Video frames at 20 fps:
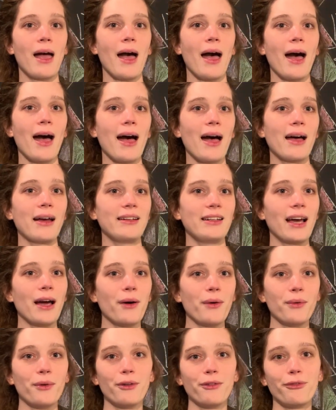
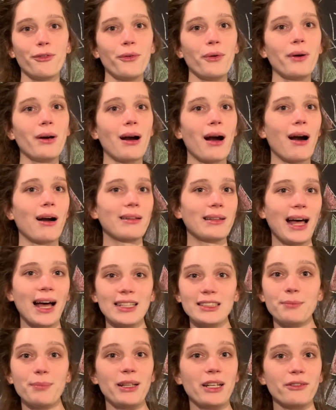Now, for our
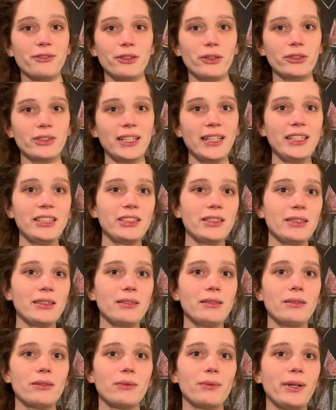last bit of
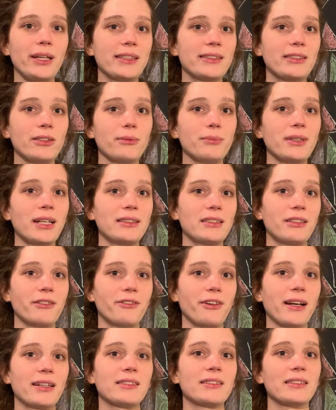notation, we assume that the
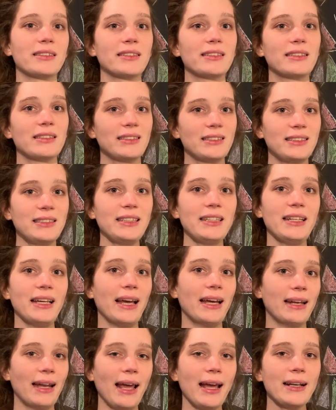vectors C
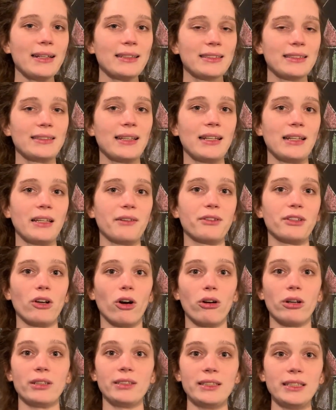and X, they live in
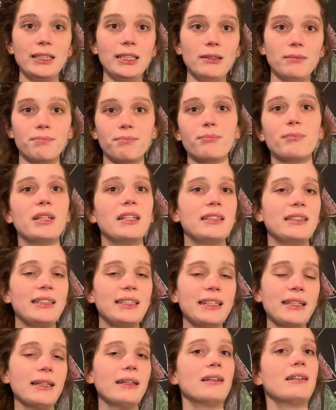Rd,
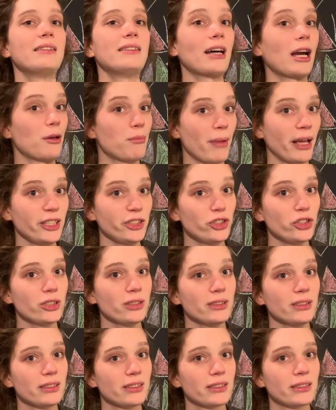the
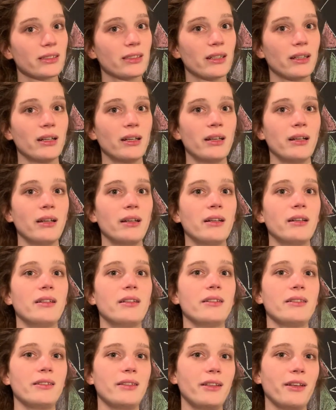dimensions.
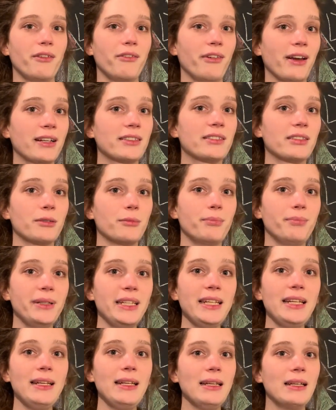The vector
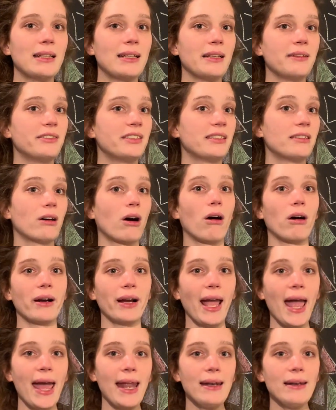B lives in
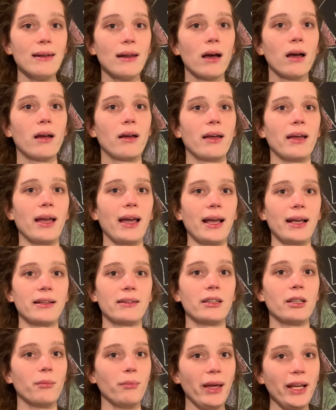Rn,
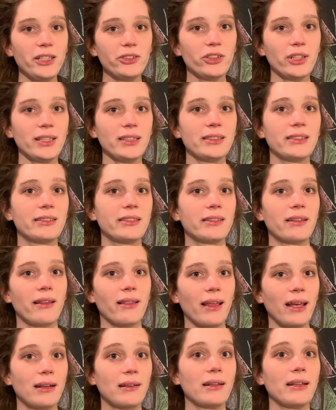and the matrix
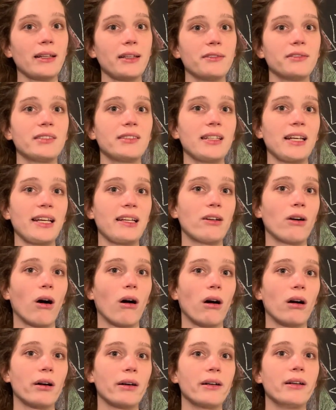then lives in
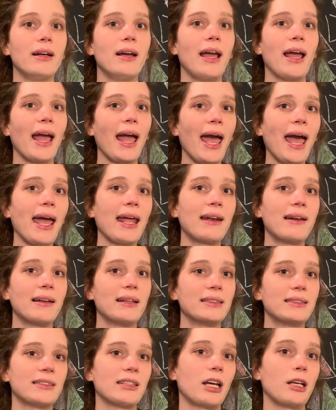Rn
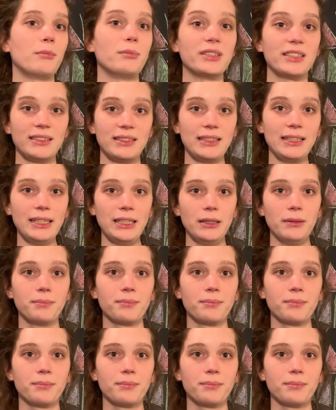times D.